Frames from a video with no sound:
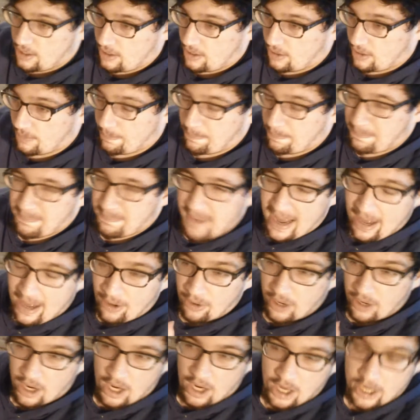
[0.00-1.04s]

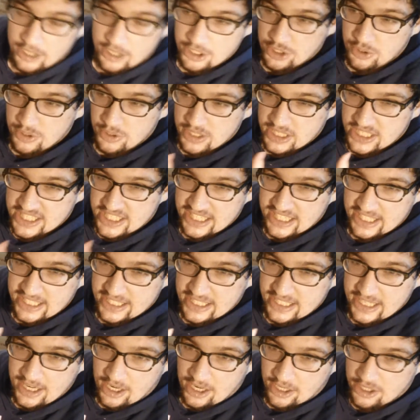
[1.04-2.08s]
About
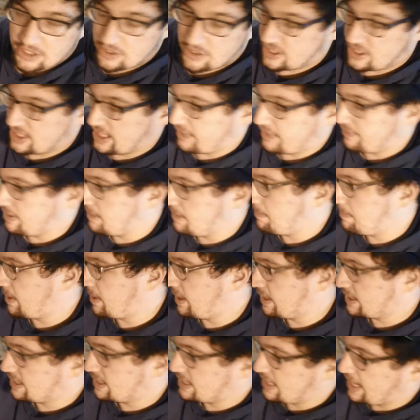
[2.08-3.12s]
160, 170
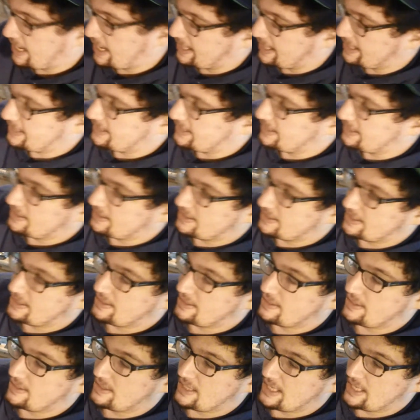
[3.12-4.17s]
bucks. And
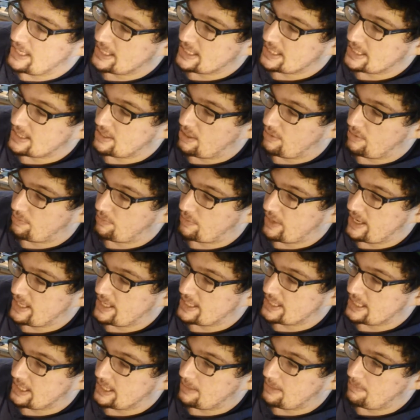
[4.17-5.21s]
this
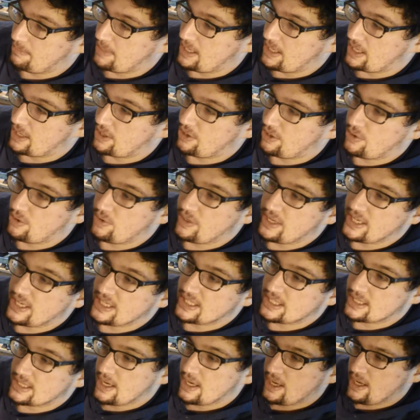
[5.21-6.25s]
Racing Miku
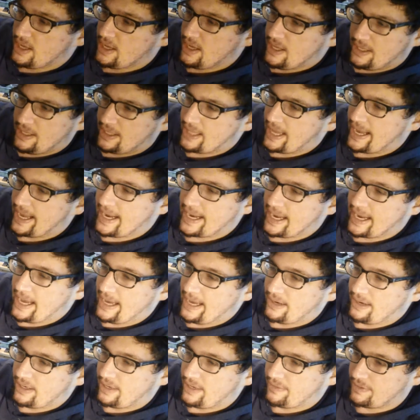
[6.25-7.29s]
is like,
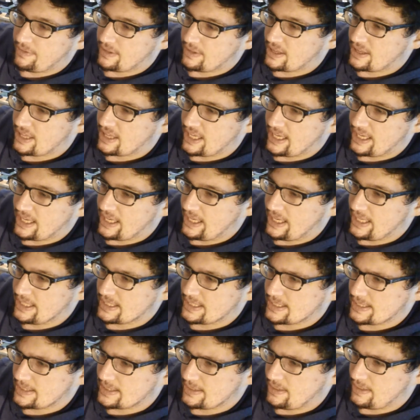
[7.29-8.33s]
I don't even think
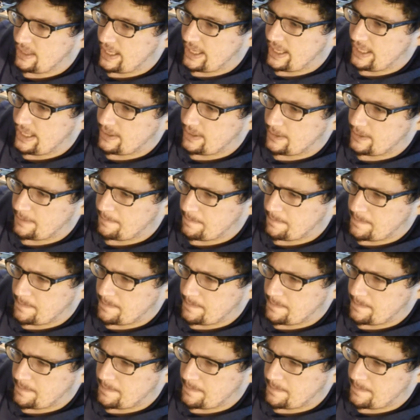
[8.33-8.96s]
it's like